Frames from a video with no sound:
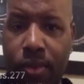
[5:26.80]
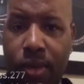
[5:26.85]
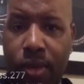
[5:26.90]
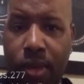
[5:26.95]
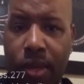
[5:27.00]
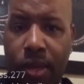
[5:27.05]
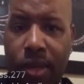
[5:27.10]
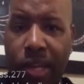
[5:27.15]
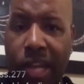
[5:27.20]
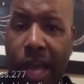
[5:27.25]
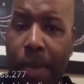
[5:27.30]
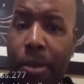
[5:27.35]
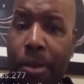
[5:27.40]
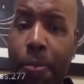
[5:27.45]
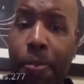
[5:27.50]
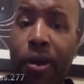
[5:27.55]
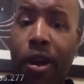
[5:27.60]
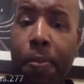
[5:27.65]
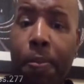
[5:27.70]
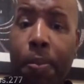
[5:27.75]
Let me
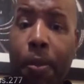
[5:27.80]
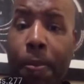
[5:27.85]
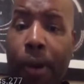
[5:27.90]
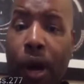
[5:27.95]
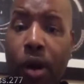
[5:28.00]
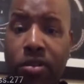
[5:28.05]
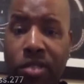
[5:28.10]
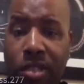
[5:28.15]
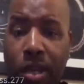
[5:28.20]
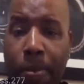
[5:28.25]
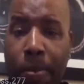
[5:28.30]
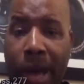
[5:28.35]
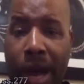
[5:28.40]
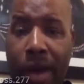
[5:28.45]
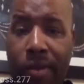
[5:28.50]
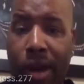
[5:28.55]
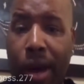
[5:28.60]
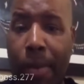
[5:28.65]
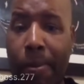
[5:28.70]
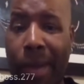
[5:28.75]
put up a post
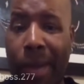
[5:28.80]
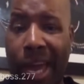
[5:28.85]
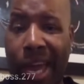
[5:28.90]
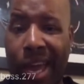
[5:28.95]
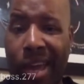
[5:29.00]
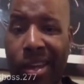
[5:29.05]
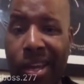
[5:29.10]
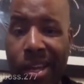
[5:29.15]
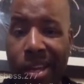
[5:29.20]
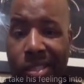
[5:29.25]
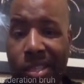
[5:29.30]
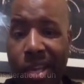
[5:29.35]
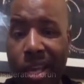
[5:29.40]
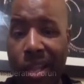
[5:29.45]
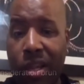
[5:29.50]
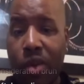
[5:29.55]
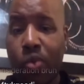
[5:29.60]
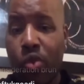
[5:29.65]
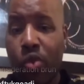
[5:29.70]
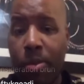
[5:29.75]
about a man telling
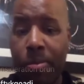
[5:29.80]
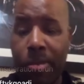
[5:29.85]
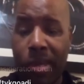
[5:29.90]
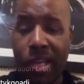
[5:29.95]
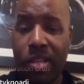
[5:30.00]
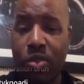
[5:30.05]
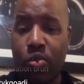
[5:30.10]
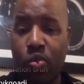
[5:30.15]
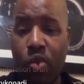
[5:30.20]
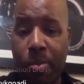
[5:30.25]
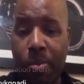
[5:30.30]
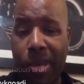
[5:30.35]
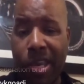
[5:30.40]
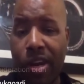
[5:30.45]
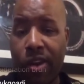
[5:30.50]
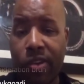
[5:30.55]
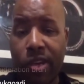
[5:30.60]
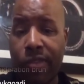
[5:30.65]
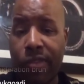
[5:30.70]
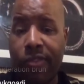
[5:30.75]
a woman his woman he
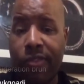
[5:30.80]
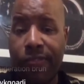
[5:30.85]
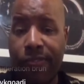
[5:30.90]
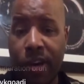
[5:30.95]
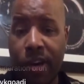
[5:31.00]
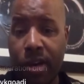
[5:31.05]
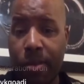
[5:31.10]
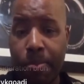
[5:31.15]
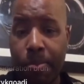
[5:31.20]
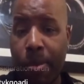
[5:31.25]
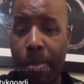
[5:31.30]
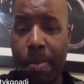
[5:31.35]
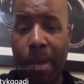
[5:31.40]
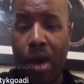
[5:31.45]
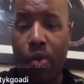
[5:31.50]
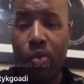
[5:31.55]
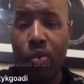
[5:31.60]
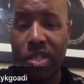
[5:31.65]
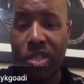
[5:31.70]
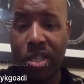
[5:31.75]
don't give a fuck about
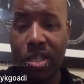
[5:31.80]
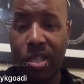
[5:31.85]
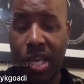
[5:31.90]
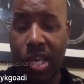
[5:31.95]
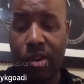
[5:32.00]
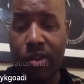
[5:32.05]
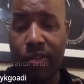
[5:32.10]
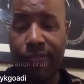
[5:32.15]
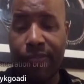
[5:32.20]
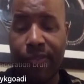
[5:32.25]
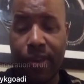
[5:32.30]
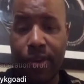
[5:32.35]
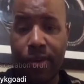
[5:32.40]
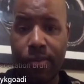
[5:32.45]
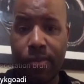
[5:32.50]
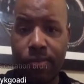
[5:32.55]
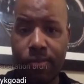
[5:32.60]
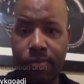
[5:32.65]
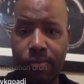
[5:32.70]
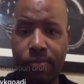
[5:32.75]
what she think or feel.
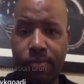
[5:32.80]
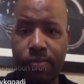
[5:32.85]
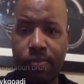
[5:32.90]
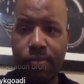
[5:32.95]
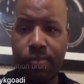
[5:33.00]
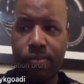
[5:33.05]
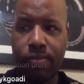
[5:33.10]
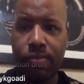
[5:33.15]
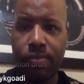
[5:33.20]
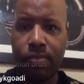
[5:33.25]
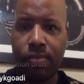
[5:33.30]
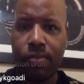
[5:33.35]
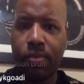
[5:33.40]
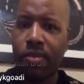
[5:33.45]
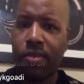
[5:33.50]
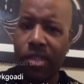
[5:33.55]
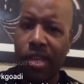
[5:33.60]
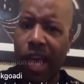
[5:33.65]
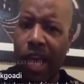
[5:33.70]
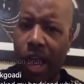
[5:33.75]

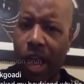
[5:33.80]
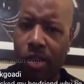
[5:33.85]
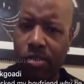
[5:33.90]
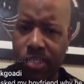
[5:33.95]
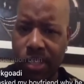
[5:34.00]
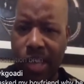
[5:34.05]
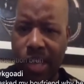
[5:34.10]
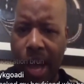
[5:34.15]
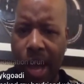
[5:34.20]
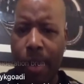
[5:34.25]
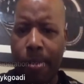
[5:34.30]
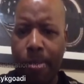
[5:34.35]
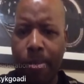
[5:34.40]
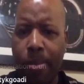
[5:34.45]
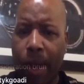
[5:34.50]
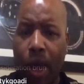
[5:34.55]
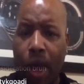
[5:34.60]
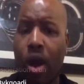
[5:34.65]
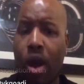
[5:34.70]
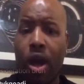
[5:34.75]
See how see how
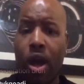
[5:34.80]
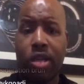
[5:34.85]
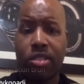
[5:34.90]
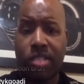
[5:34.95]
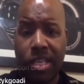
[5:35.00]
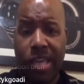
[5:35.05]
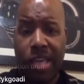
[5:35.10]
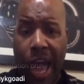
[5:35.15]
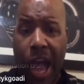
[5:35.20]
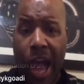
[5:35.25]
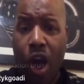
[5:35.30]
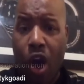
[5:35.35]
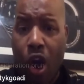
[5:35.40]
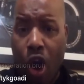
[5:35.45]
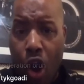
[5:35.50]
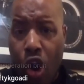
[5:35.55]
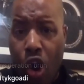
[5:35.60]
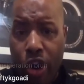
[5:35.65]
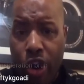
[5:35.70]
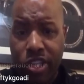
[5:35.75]
see how
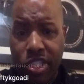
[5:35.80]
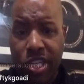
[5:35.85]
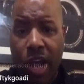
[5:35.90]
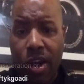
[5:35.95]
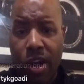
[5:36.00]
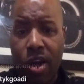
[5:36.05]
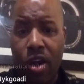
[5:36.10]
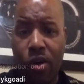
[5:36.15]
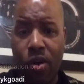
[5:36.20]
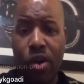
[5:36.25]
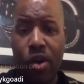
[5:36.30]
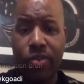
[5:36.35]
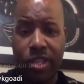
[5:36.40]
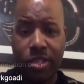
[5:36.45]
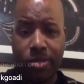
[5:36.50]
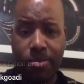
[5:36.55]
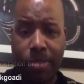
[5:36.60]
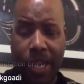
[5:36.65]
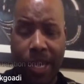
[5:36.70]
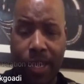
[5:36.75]
hard y'all go on this
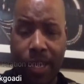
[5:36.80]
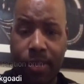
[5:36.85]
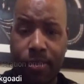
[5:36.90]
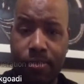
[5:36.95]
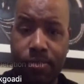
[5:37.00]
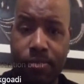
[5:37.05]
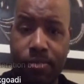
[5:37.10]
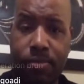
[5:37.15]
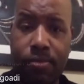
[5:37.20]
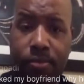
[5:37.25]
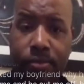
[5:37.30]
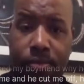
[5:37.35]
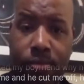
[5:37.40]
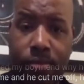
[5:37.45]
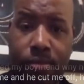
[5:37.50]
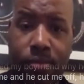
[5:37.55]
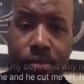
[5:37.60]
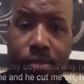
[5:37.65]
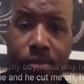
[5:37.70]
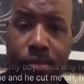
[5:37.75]
man.
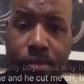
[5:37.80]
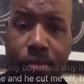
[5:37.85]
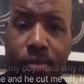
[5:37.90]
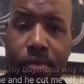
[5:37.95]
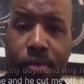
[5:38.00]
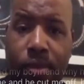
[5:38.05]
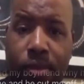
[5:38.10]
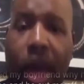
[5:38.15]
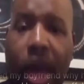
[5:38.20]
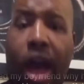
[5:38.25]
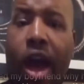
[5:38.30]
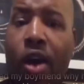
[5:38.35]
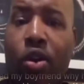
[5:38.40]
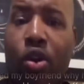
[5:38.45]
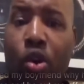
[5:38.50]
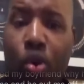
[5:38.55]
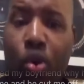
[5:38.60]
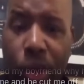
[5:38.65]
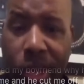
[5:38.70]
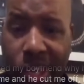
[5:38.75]
How
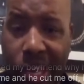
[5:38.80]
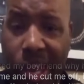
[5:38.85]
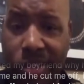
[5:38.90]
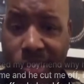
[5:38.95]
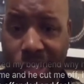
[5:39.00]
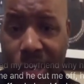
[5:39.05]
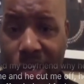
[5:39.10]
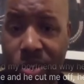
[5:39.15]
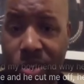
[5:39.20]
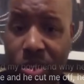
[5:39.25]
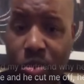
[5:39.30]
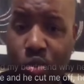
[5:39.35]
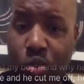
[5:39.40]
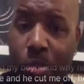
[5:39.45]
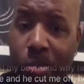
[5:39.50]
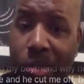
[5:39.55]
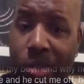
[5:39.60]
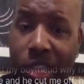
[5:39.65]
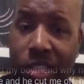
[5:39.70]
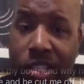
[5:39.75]
quick y'all tell this
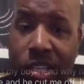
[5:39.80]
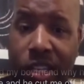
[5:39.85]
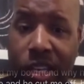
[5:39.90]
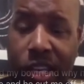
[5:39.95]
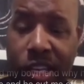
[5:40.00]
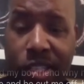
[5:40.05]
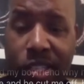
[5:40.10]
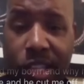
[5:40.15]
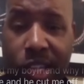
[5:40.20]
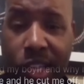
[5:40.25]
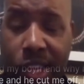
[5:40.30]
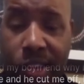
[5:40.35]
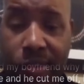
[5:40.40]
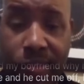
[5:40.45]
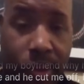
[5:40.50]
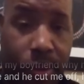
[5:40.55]
woman that she needs to leave him.